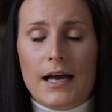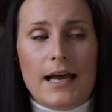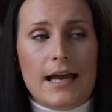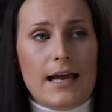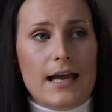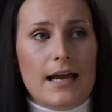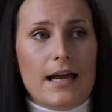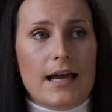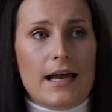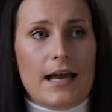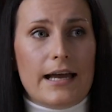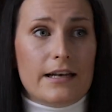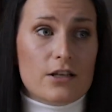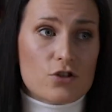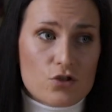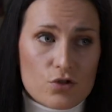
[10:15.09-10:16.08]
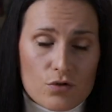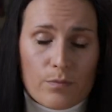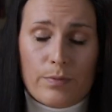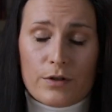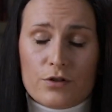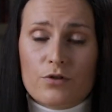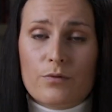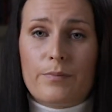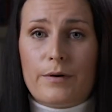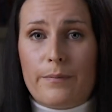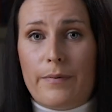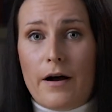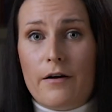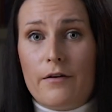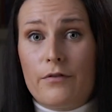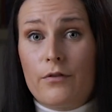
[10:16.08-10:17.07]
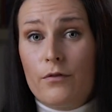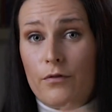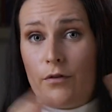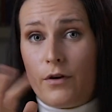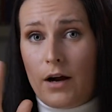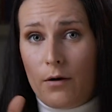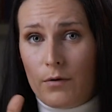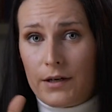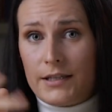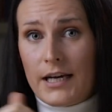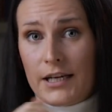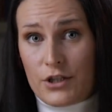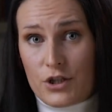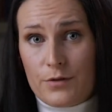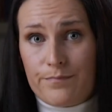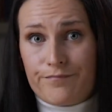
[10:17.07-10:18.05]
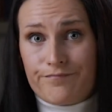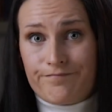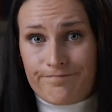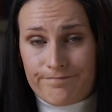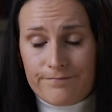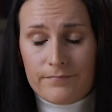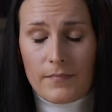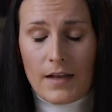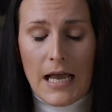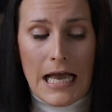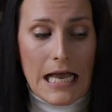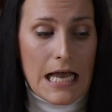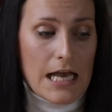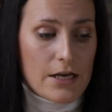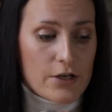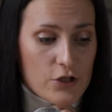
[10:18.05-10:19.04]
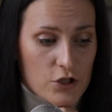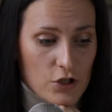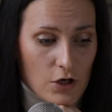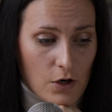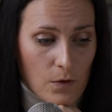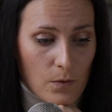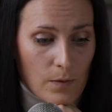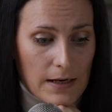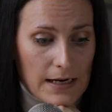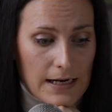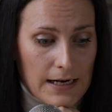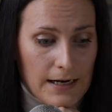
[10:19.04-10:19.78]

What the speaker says: and it's super, super powerful for our touch. So